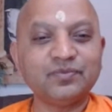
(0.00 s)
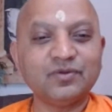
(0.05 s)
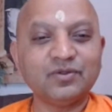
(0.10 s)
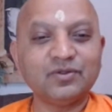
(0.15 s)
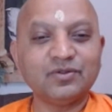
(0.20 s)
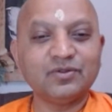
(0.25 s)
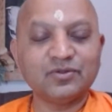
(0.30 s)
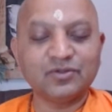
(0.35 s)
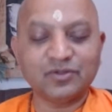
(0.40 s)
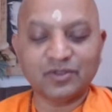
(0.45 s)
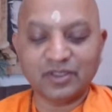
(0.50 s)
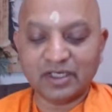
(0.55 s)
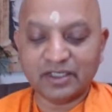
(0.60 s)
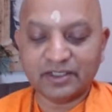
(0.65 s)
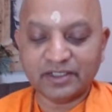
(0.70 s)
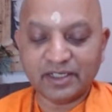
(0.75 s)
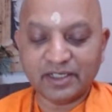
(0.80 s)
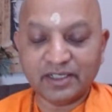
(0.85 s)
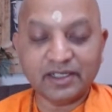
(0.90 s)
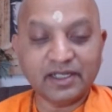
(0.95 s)
So,
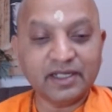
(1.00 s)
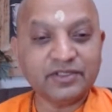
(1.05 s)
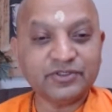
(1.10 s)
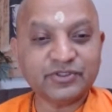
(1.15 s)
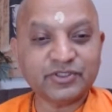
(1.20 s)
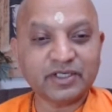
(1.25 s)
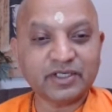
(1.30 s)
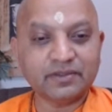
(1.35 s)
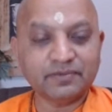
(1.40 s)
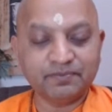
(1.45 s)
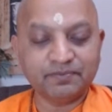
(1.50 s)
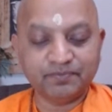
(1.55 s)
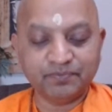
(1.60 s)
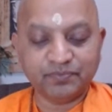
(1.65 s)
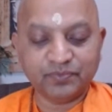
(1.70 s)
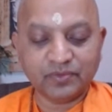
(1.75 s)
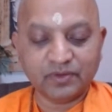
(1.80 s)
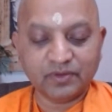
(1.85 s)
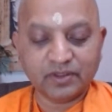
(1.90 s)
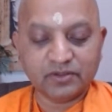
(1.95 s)
guardian angel.
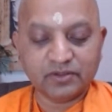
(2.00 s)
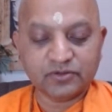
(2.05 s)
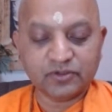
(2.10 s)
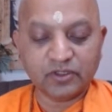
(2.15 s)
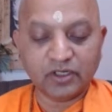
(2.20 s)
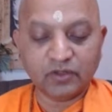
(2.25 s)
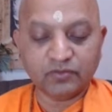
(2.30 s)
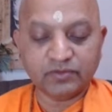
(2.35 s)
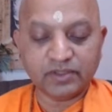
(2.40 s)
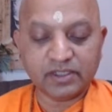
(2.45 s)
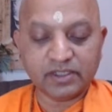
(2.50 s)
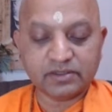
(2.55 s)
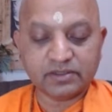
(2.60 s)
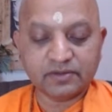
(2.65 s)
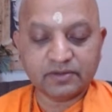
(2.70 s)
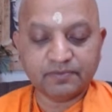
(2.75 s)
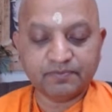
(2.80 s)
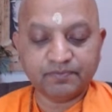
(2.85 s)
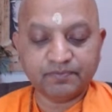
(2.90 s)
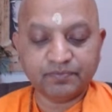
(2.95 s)
So, now this
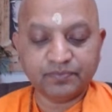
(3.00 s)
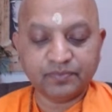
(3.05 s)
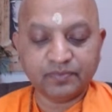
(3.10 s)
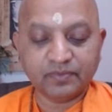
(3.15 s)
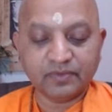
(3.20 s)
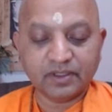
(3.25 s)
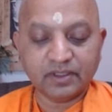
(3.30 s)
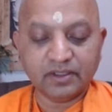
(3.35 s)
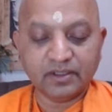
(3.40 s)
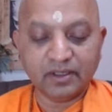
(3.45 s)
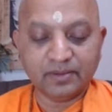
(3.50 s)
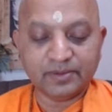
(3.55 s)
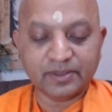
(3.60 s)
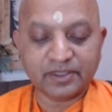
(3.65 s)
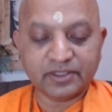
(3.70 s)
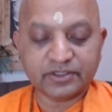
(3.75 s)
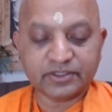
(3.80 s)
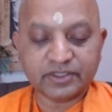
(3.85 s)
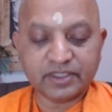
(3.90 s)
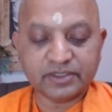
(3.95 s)

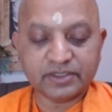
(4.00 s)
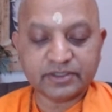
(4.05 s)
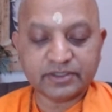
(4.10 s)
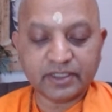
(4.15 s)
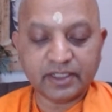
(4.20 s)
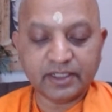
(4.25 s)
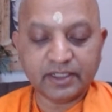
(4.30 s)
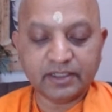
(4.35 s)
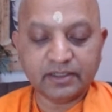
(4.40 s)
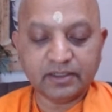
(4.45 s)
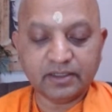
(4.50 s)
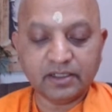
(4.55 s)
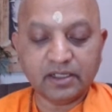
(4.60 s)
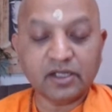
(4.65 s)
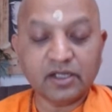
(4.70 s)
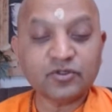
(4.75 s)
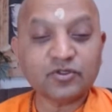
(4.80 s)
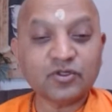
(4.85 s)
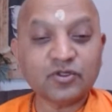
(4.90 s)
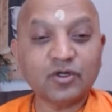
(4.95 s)
Ramakrishna is telling, I
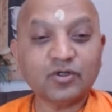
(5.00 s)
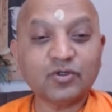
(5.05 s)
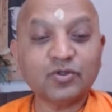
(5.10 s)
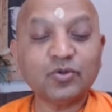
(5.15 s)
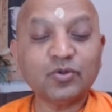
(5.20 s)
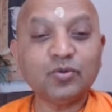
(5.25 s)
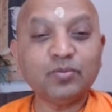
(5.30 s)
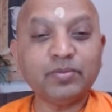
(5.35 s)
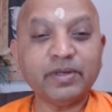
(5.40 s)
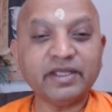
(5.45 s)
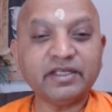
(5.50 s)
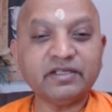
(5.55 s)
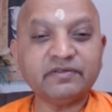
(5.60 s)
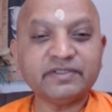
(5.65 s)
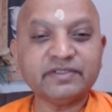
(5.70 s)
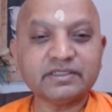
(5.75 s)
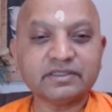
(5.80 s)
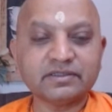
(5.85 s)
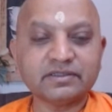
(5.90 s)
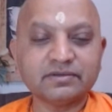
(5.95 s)
saw two Bhairavas,